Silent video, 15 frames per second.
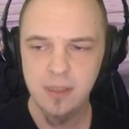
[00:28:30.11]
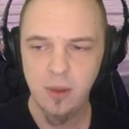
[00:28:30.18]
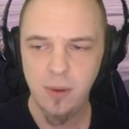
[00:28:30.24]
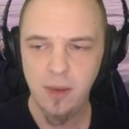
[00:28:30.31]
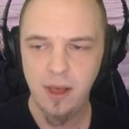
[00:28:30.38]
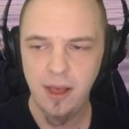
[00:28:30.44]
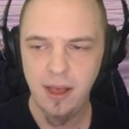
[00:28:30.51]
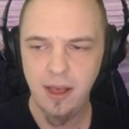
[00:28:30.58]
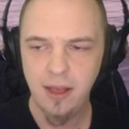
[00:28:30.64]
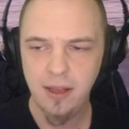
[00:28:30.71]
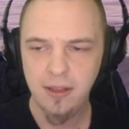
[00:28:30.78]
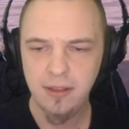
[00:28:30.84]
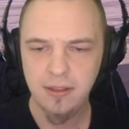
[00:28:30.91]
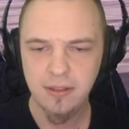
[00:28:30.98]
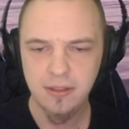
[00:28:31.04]
So,
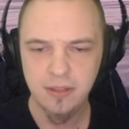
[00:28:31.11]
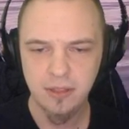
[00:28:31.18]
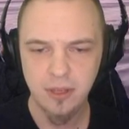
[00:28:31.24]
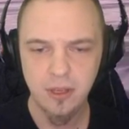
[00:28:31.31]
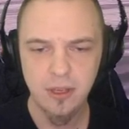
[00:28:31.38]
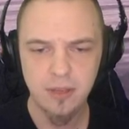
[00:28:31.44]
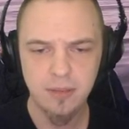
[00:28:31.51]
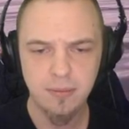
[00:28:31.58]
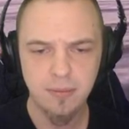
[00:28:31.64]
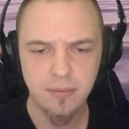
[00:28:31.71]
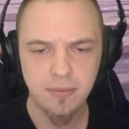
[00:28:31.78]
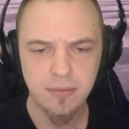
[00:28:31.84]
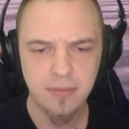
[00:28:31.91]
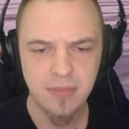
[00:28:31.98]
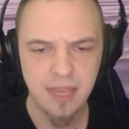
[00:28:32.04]
uh, good.
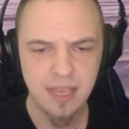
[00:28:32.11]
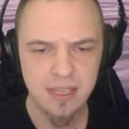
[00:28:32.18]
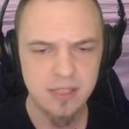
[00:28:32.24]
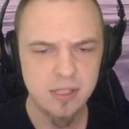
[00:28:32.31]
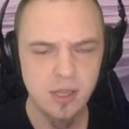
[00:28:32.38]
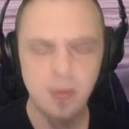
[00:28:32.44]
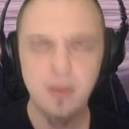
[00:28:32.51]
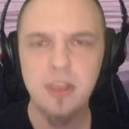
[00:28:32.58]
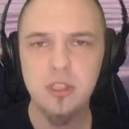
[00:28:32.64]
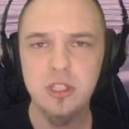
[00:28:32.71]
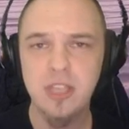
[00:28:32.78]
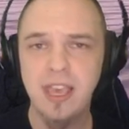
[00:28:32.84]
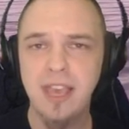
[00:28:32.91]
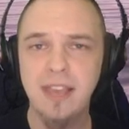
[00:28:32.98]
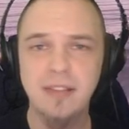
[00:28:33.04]
Thank you so
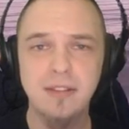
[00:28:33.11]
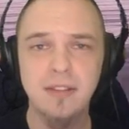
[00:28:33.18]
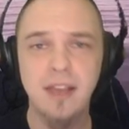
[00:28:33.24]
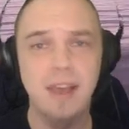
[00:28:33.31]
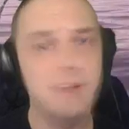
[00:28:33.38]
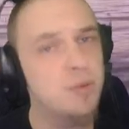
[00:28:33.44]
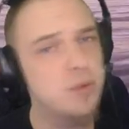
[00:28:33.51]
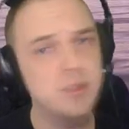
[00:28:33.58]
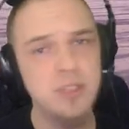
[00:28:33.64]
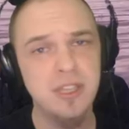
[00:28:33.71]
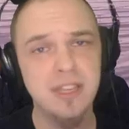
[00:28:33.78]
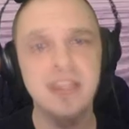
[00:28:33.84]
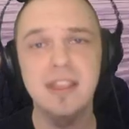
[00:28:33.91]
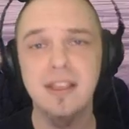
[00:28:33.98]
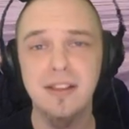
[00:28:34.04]
much, Dan. I
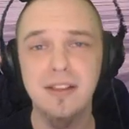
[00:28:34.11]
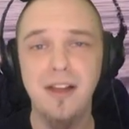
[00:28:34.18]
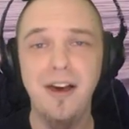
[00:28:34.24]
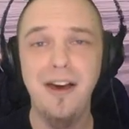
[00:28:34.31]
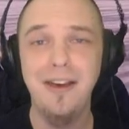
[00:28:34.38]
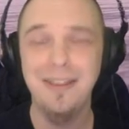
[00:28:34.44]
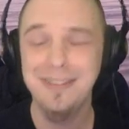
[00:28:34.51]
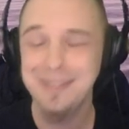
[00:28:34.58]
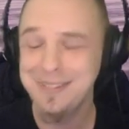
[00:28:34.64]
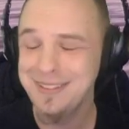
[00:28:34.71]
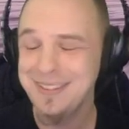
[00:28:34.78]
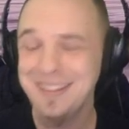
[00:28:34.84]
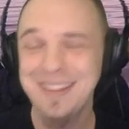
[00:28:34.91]
appreciate that a lot.